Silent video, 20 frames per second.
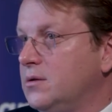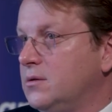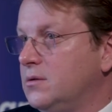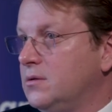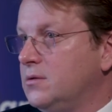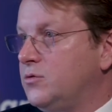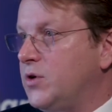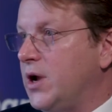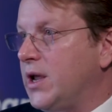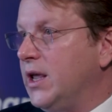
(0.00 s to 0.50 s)

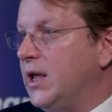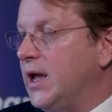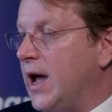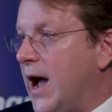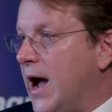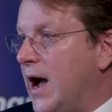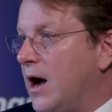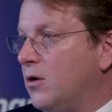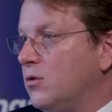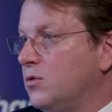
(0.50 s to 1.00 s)
dragging
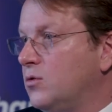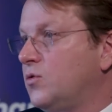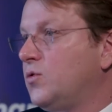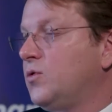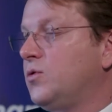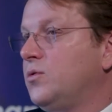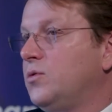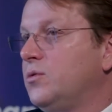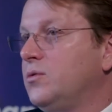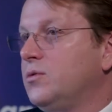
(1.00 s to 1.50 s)
out
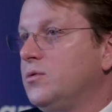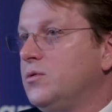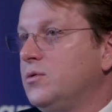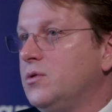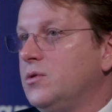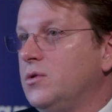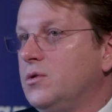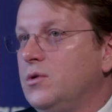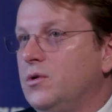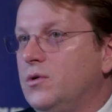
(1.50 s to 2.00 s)

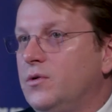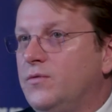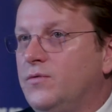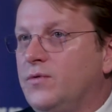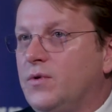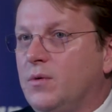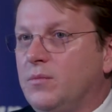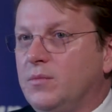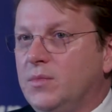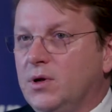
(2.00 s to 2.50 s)

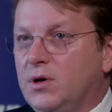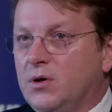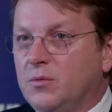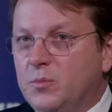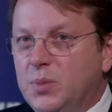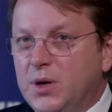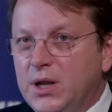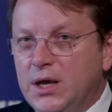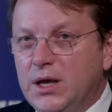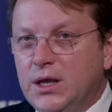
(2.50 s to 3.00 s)
from the
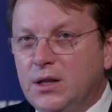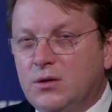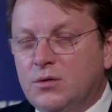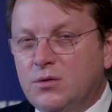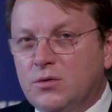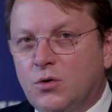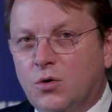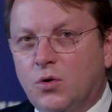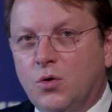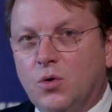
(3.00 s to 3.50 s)
complete
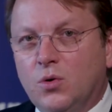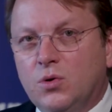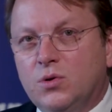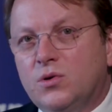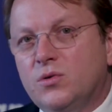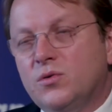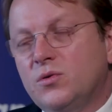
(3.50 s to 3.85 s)
halt